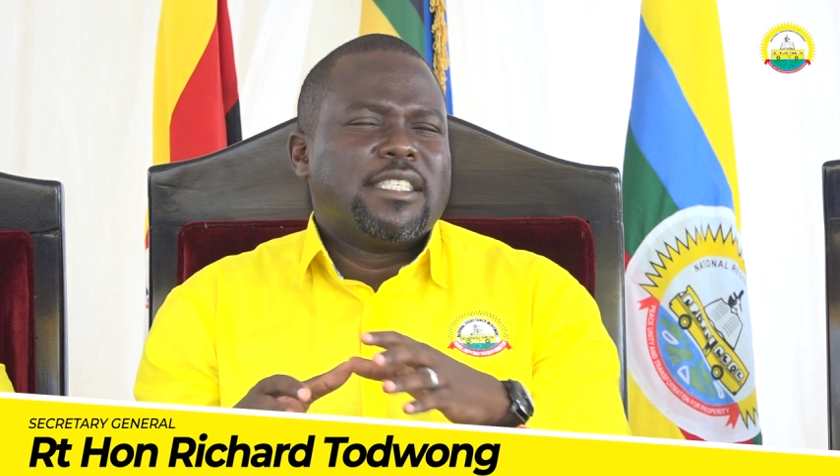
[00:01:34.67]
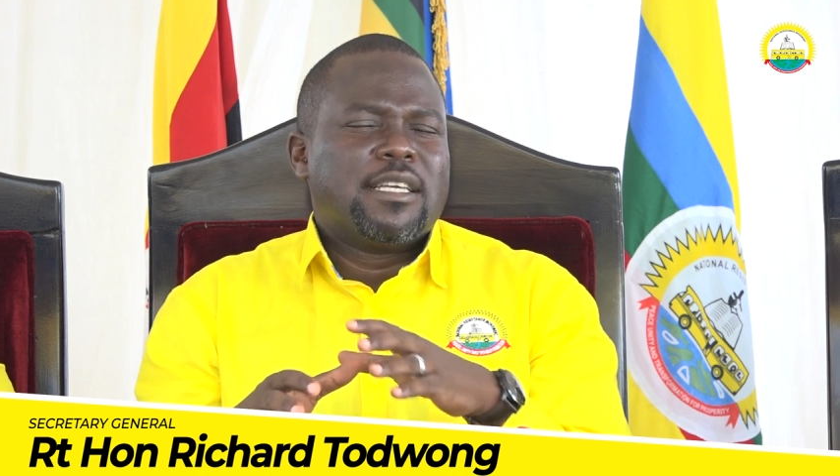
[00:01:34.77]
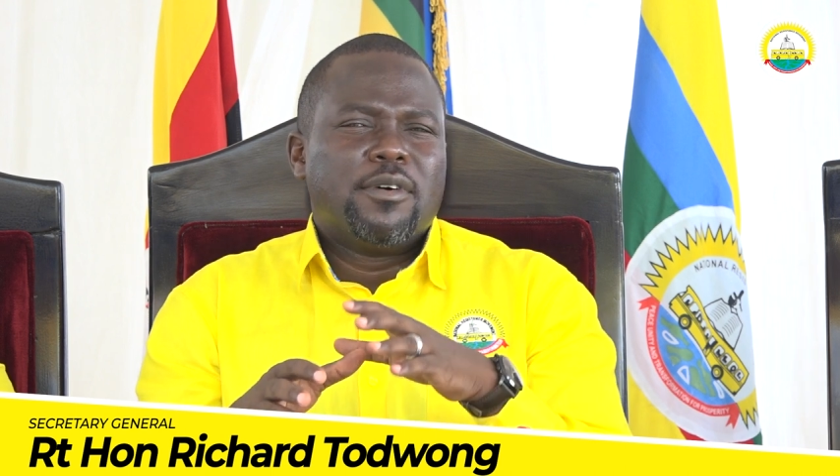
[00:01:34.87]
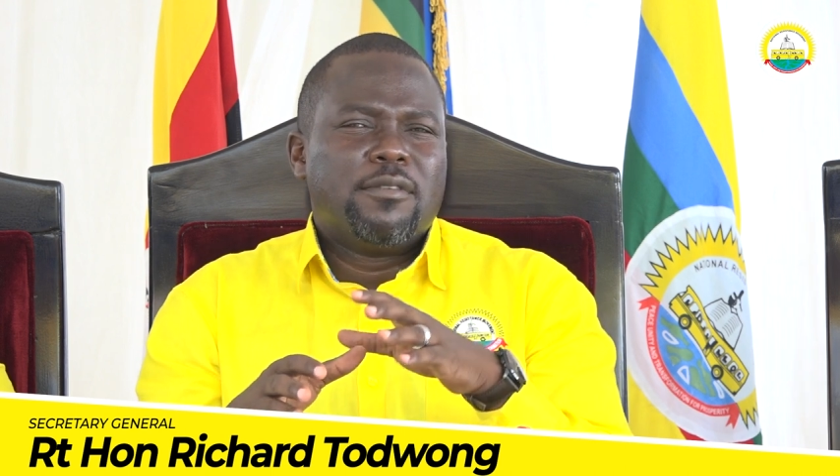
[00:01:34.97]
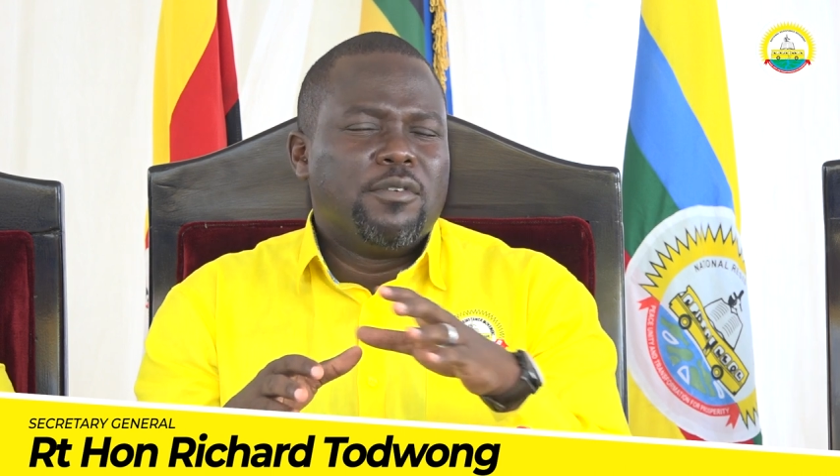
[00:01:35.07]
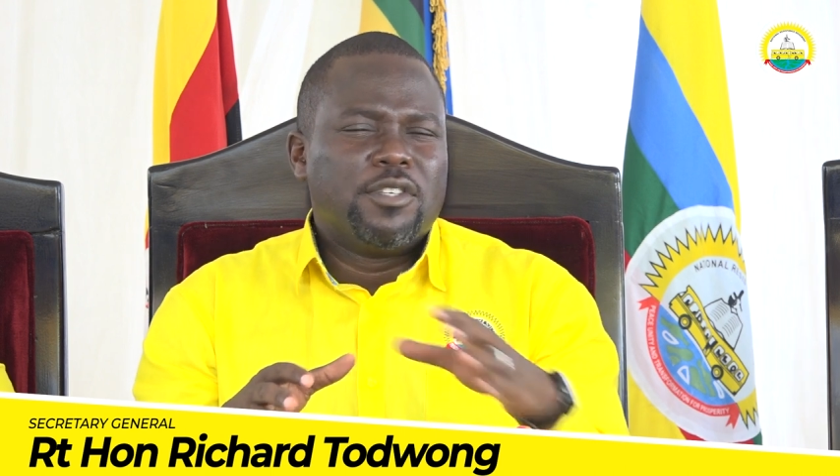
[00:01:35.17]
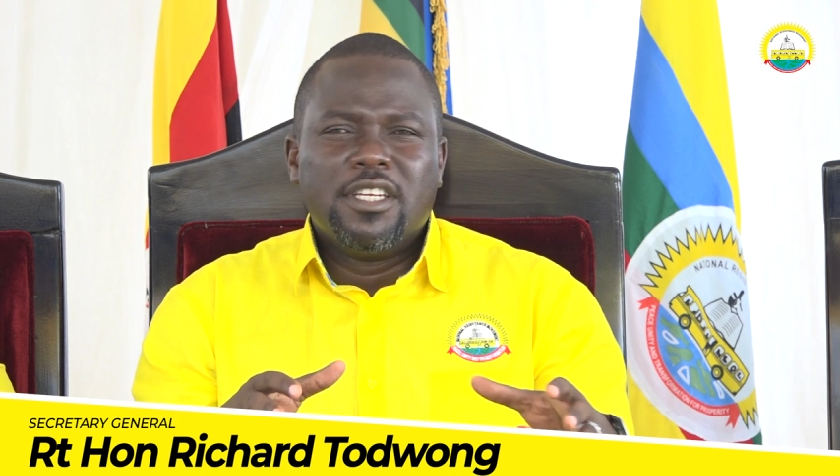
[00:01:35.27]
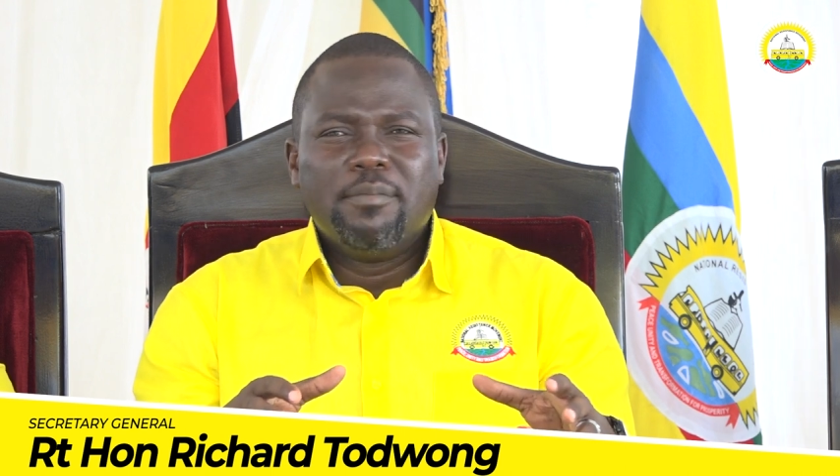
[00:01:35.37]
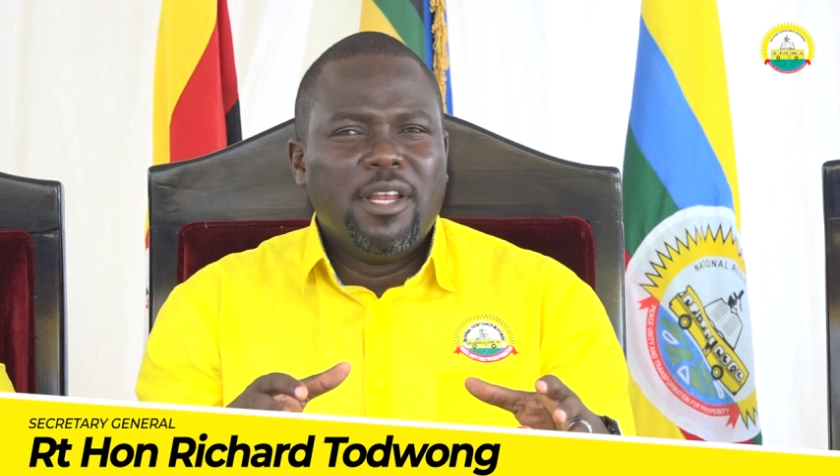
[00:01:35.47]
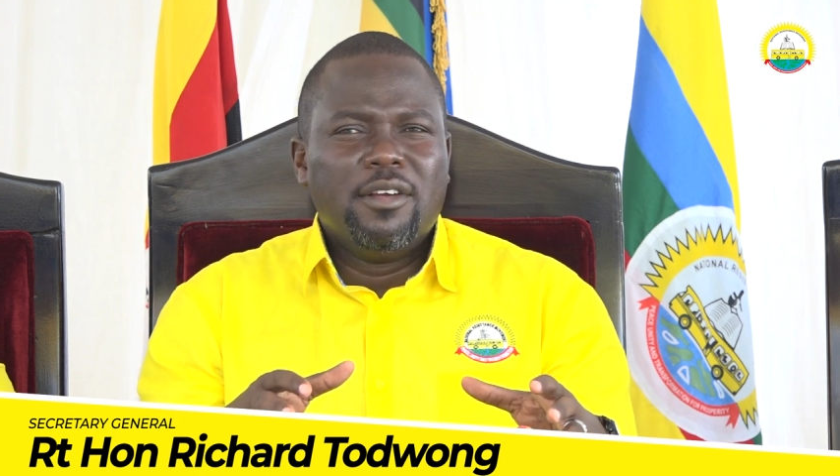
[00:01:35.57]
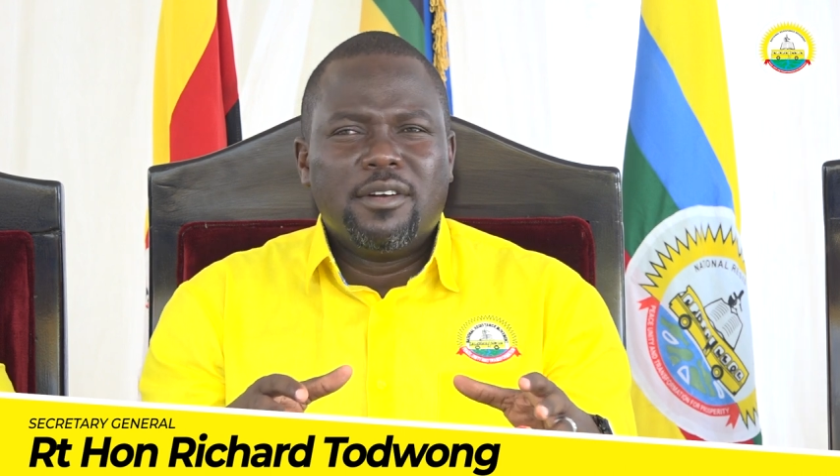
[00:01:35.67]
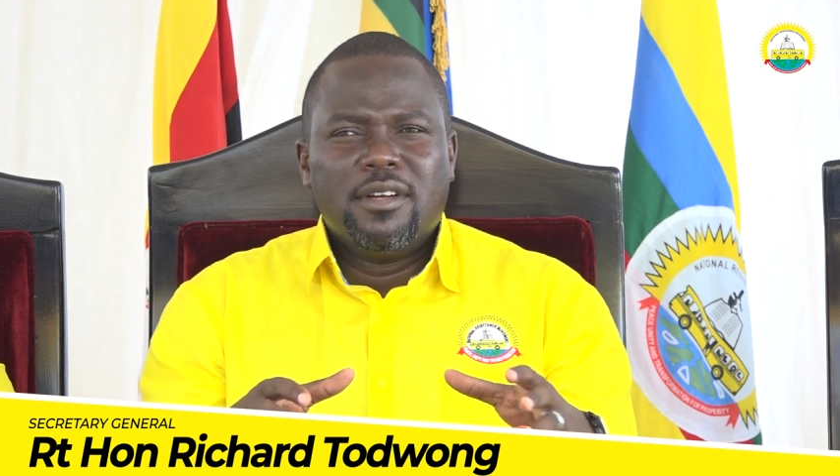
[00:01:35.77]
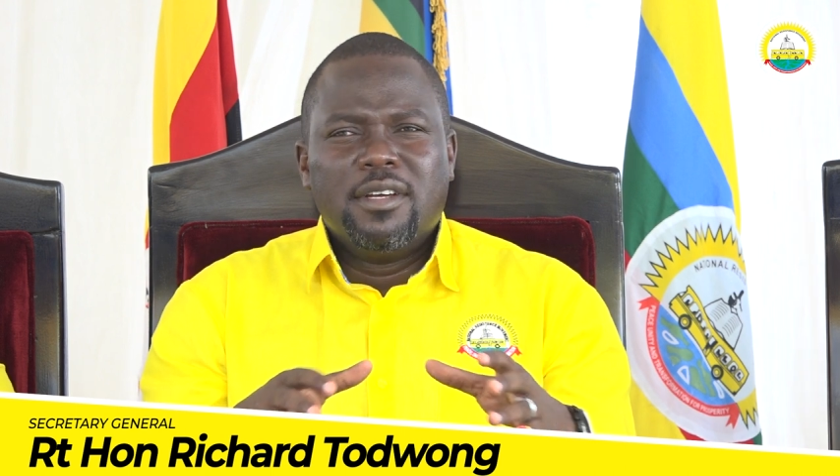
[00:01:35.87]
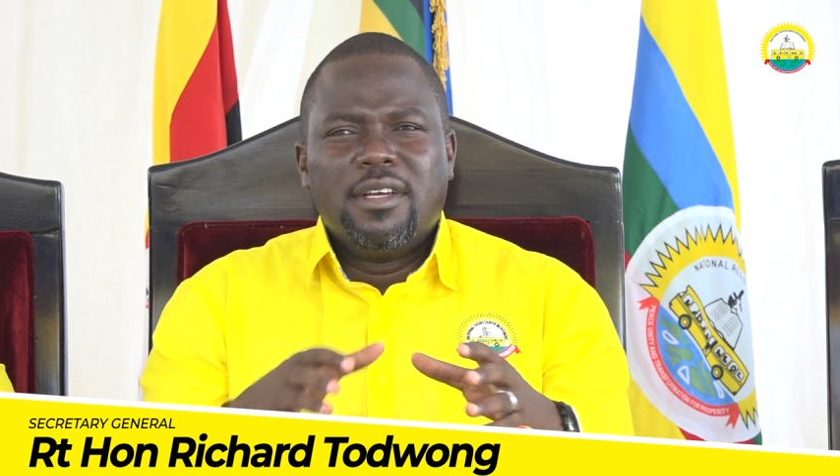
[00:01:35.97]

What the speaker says: just about 14 million.